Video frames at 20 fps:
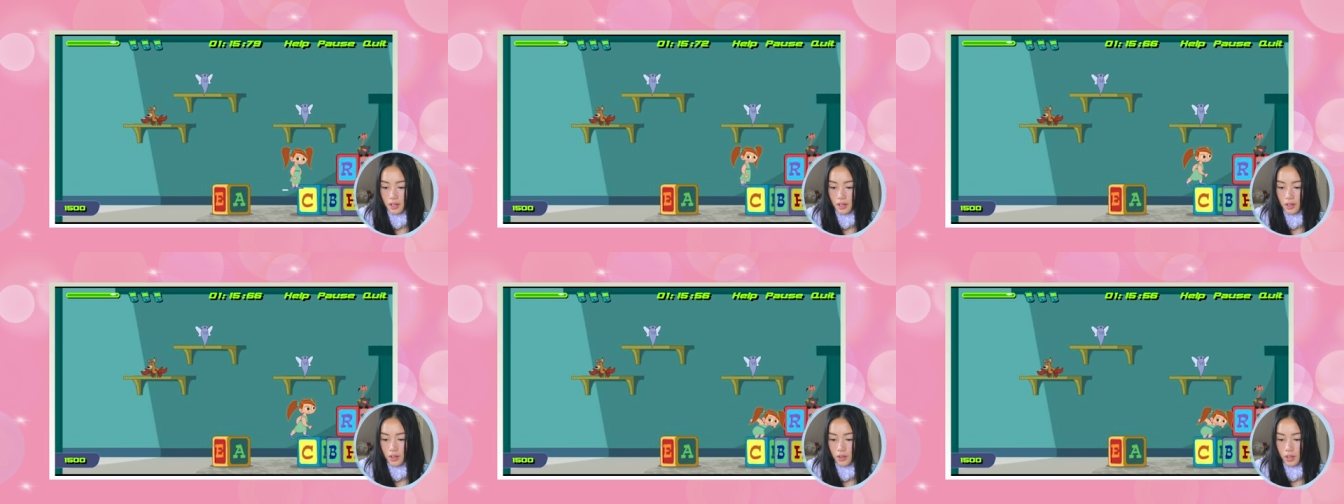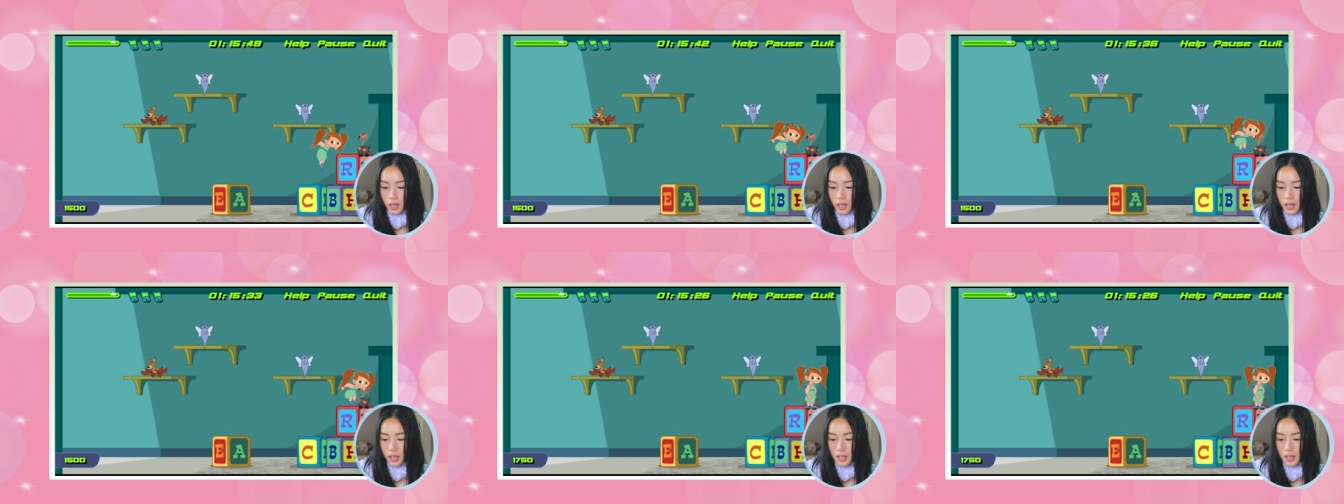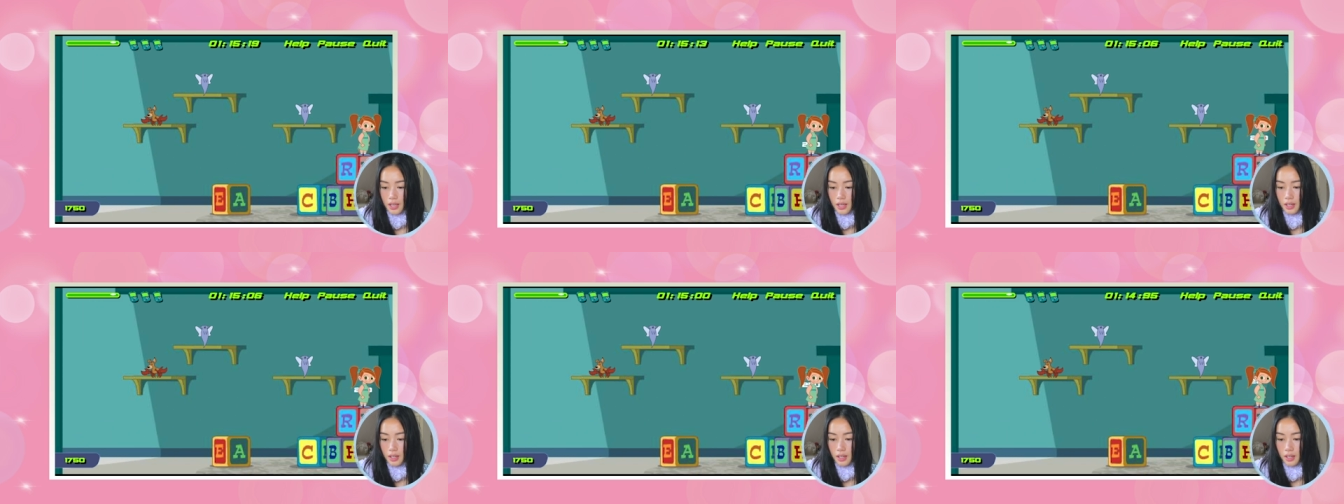
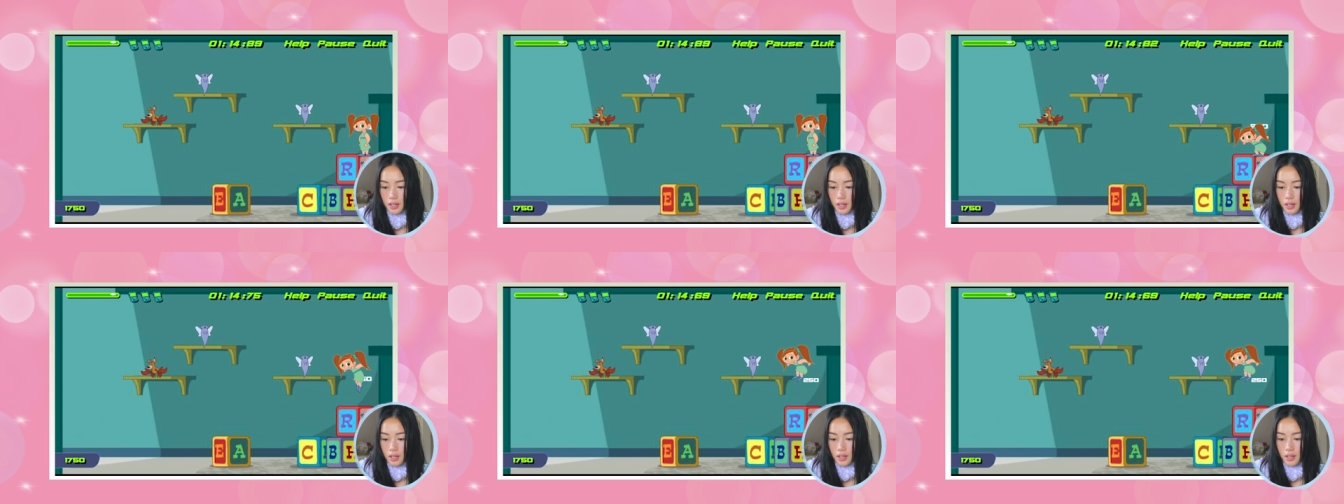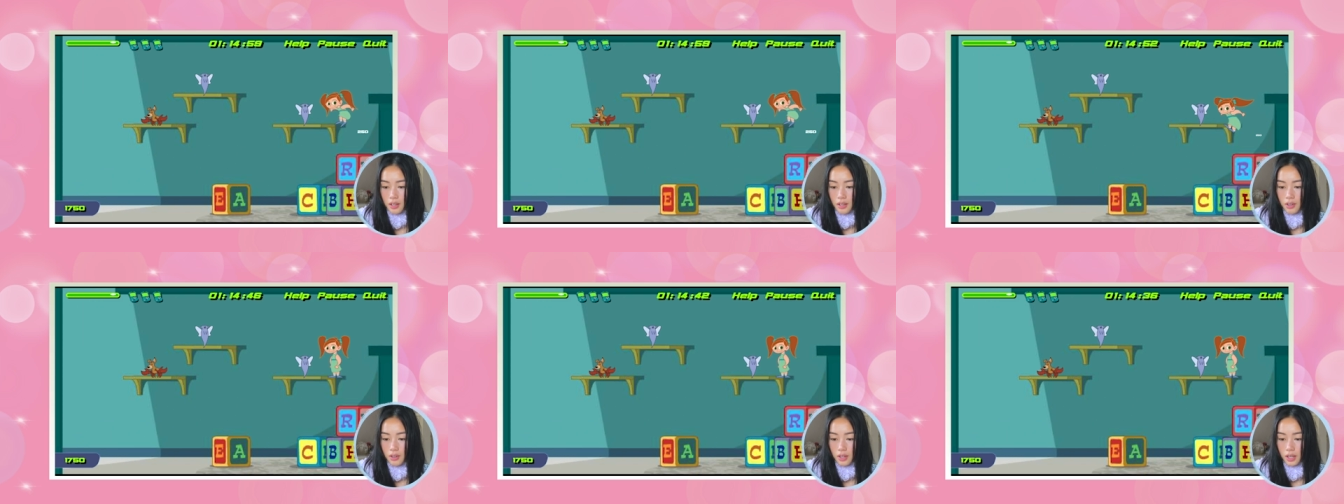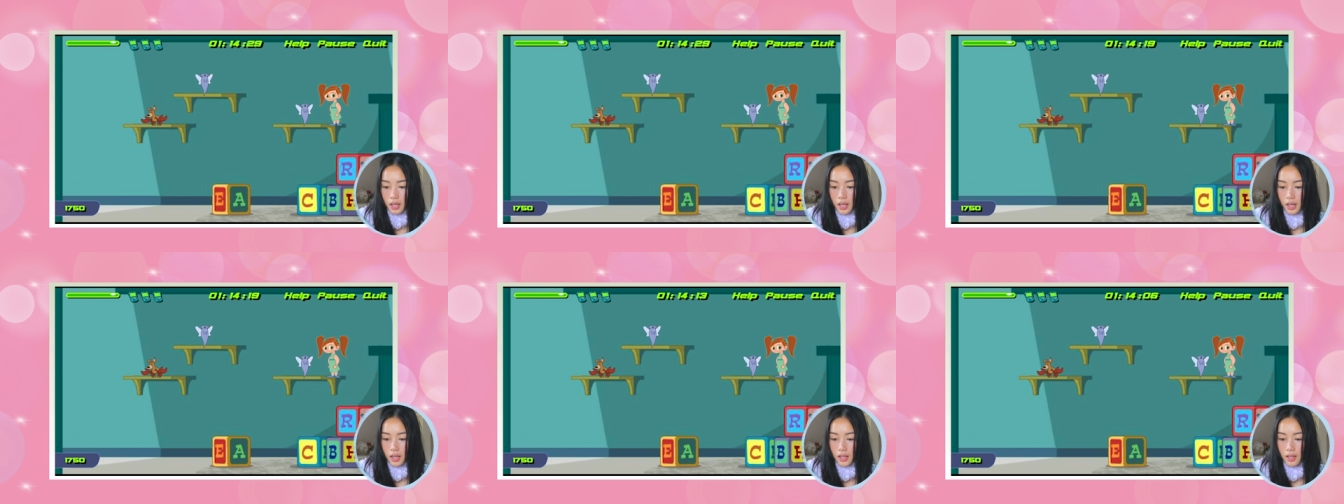Okay,
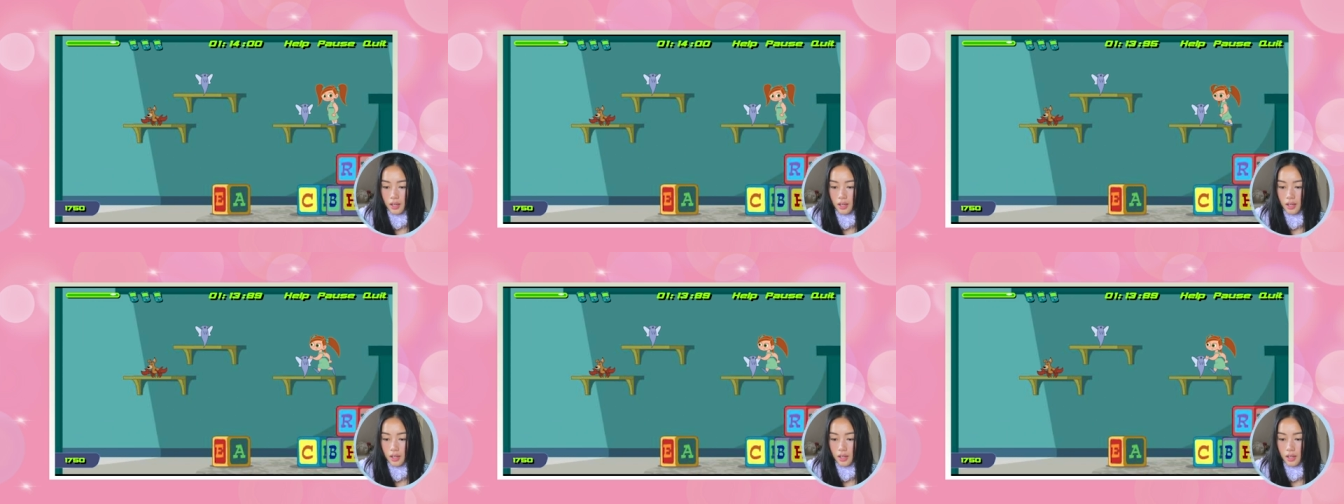okay.